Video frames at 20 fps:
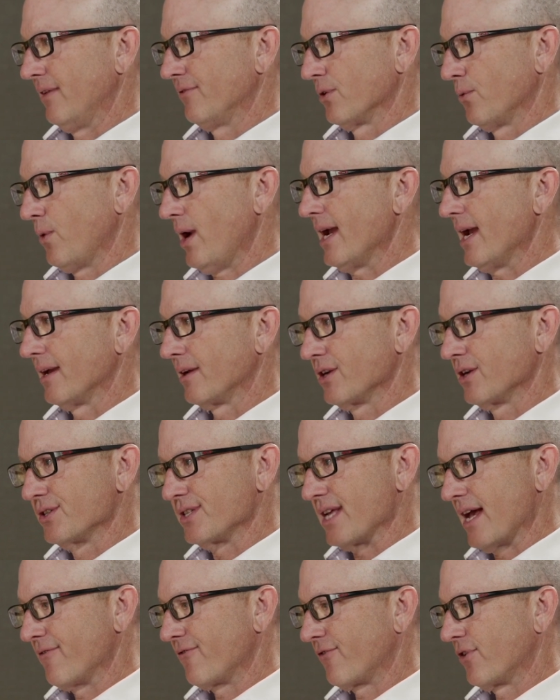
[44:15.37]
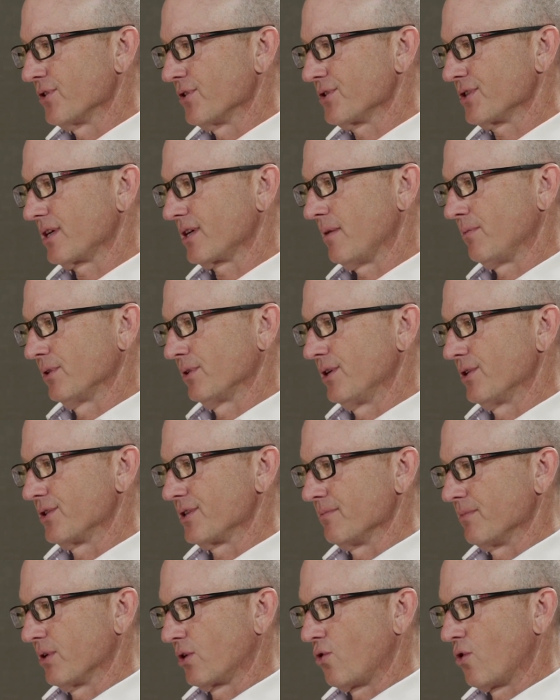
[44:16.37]
paved the way because that first couple
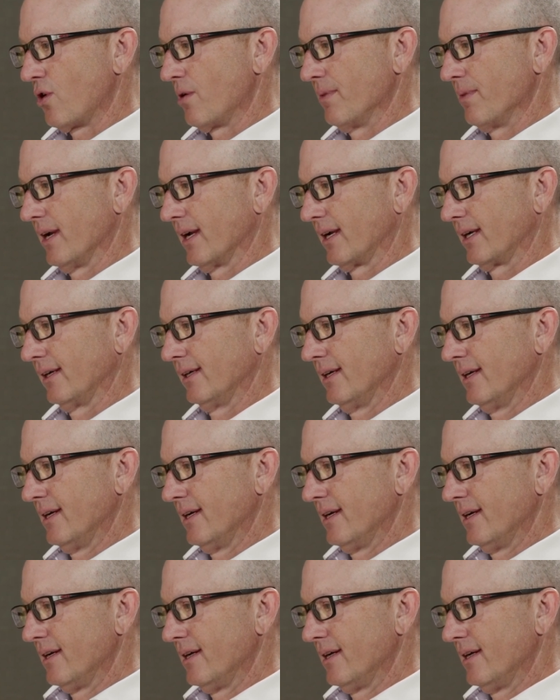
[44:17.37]
years at McCormick,